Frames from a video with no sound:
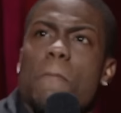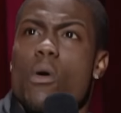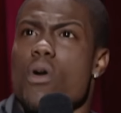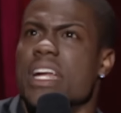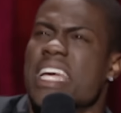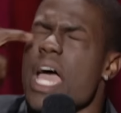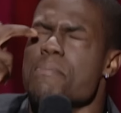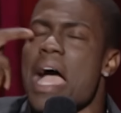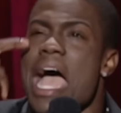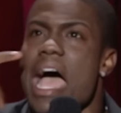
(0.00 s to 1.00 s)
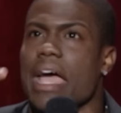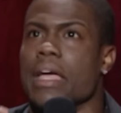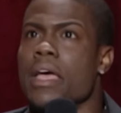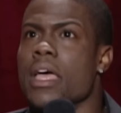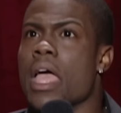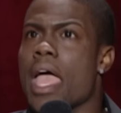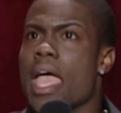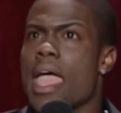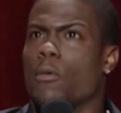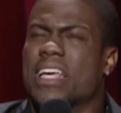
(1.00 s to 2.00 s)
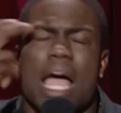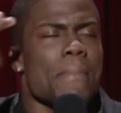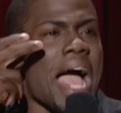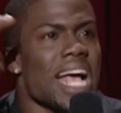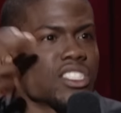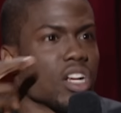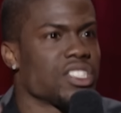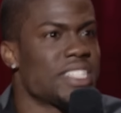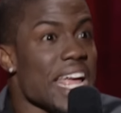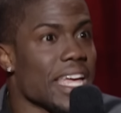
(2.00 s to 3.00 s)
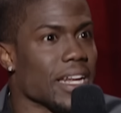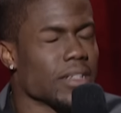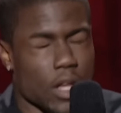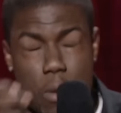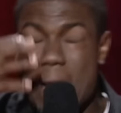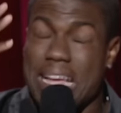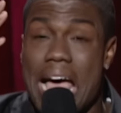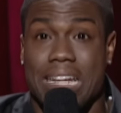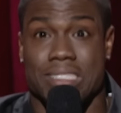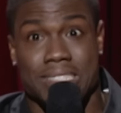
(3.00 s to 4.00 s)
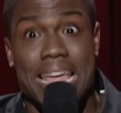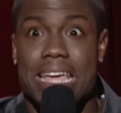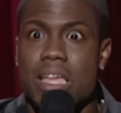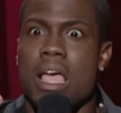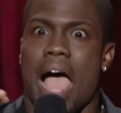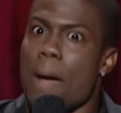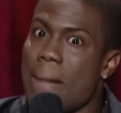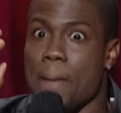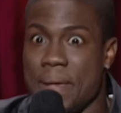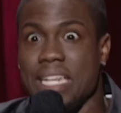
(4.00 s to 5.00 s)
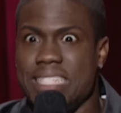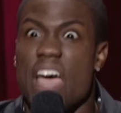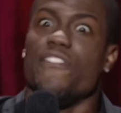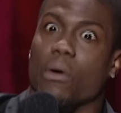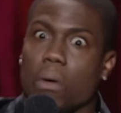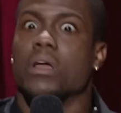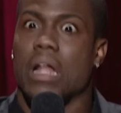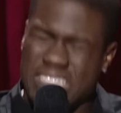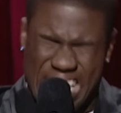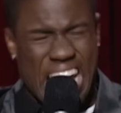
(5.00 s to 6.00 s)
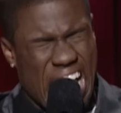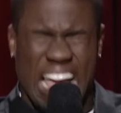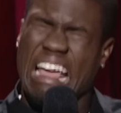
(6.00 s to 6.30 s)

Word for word: more and it got in my eye. And when it got in my eye, it started stinging. I was like, oh my God, it sting. I might be the devil. You know, I was like, ah.